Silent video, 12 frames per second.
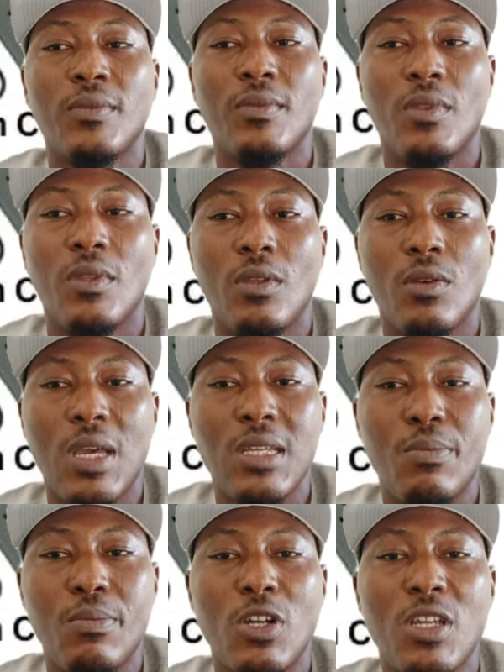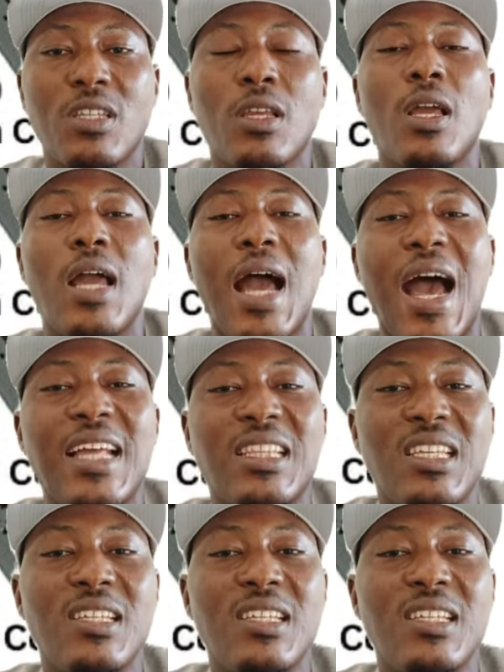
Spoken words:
You get the point? And this